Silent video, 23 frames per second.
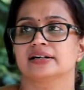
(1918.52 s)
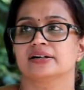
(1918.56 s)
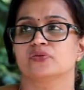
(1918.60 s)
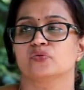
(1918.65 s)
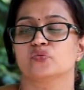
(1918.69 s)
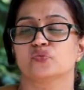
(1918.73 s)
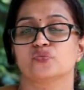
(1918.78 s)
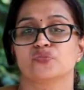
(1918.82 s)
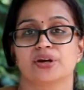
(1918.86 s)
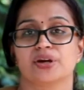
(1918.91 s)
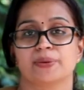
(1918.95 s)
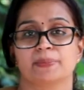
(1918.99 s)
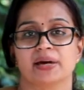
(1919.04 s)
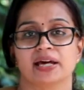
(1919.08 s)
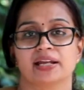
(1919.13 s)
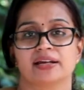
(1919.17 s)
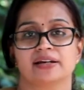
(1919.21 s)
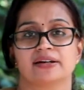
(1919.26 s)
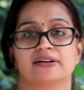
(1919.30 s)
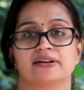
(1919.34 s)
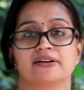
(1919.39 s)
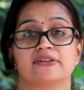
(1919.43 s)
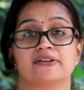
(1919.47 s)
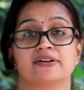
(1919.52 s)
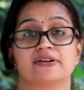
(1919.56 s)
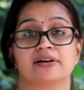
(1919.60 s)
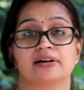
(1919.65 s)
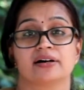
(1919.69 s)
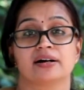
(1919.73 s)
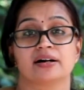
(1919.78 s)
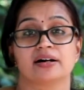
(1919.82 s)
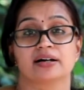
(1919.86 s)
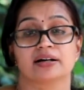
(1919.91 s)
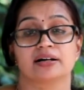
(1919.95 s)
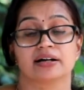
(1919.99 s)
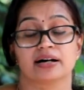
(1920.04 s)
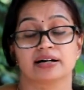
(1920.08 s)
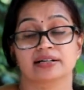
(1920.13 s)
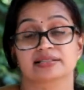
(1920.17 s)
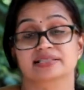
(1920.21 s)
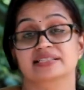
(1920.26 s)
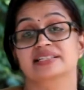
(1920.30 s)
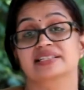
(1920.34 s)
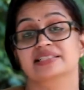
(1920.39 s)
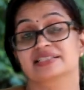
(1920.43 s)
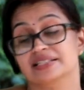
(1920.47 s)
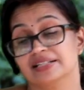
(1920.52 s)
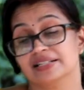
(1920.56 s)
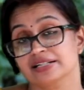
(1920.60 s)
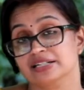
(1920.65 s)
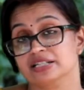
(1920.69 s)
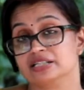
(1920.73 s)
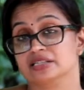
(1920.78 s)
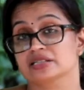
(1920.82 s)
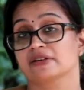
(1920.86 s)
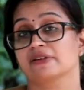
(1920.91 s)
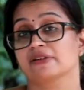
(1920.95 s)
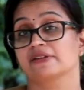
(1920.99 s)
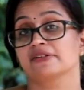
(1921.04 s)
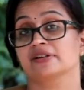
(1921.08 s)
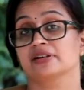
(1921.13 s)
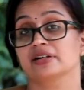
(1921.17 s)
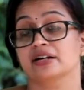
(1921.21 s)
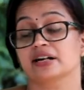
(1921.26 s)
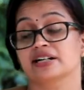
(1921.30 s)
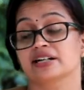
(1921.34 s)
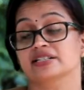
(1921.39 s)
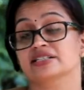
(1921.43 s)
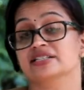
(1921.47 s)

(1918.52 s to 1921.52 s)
women, her sisters, her